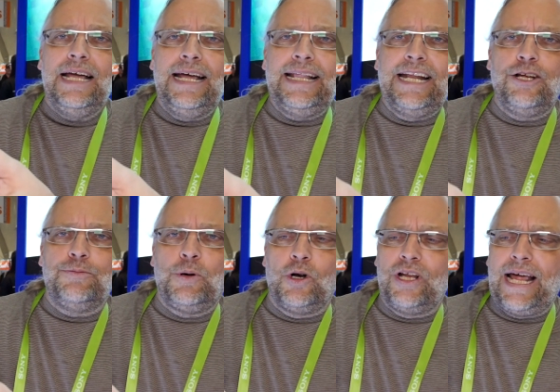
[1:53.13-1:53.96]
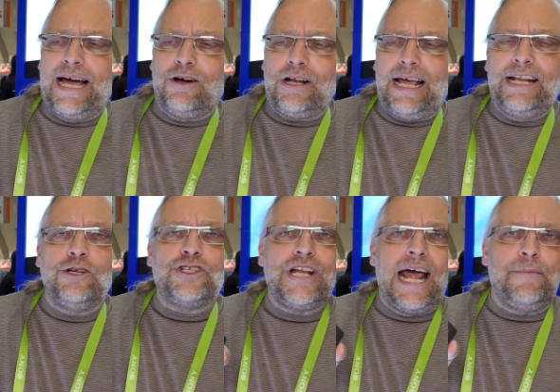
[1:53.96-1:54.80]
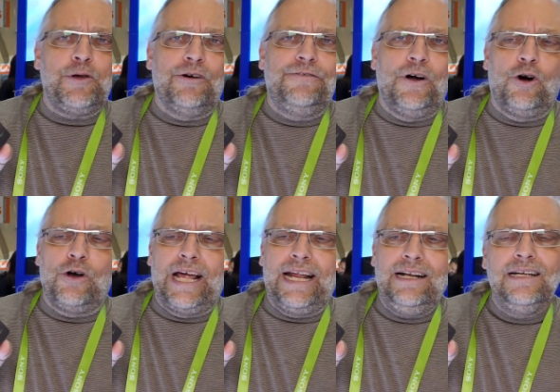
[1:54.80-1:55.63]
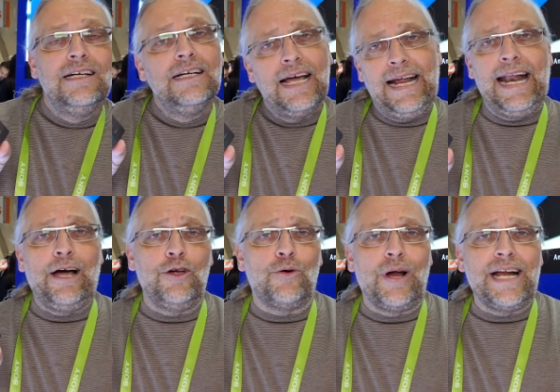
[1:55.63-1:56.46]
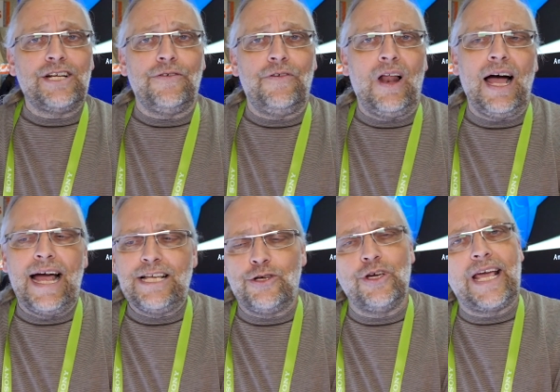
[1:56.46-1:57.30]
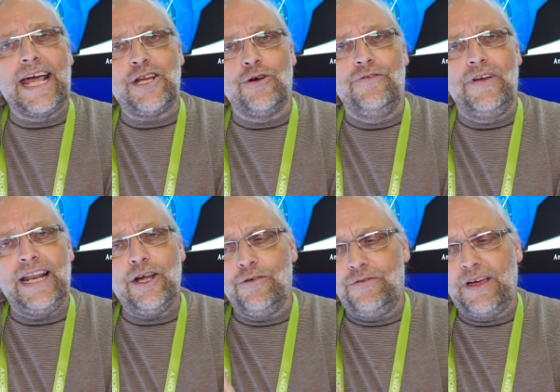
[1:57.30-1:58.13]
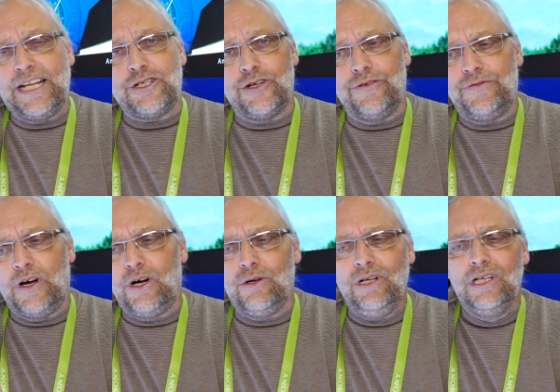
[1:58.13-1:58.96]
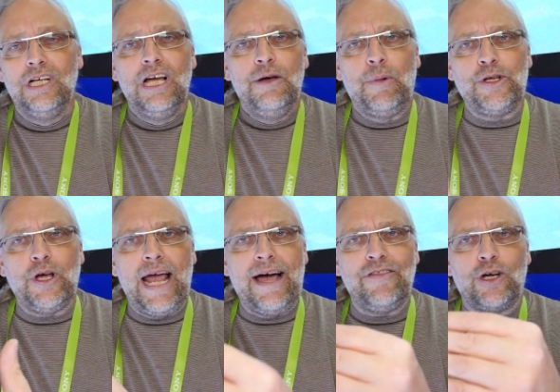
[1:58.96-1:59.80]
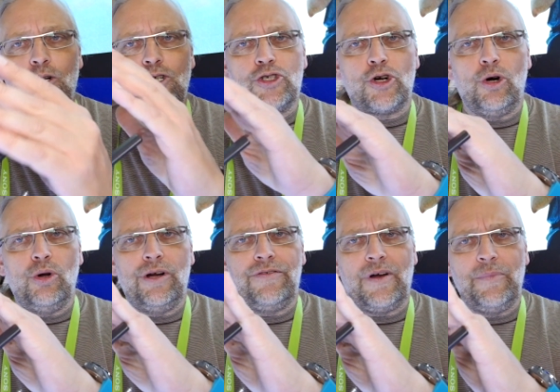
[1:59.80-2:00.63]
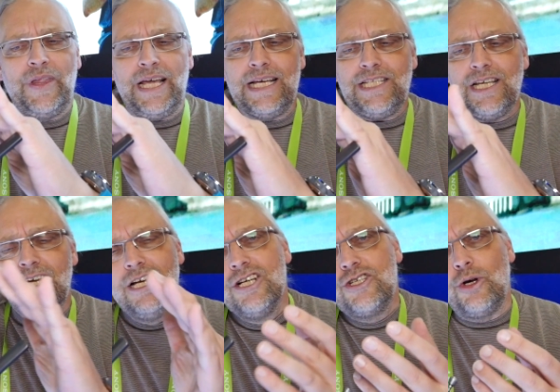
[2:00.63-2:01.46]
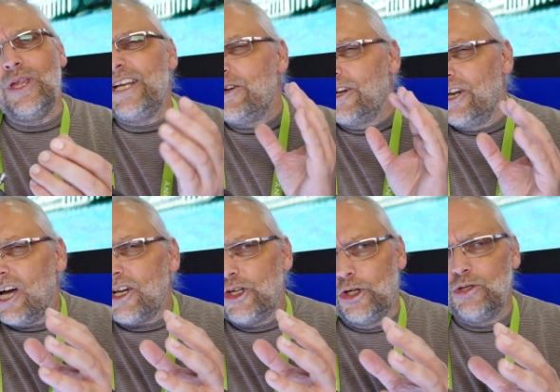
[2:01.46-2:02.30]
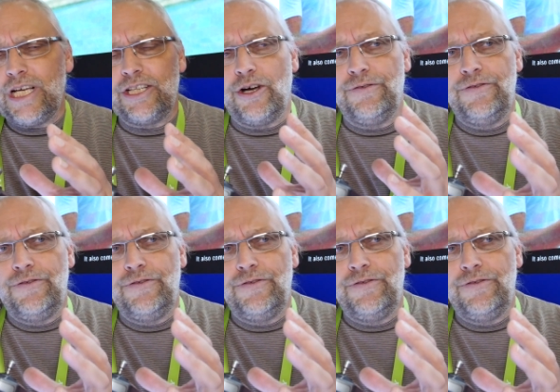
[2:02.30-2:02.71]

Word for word: And then you pull it out, and you snap your phone in, and now you're ready to fly. So you get your video feed to your phone, but you have the controller from this so that you're not using your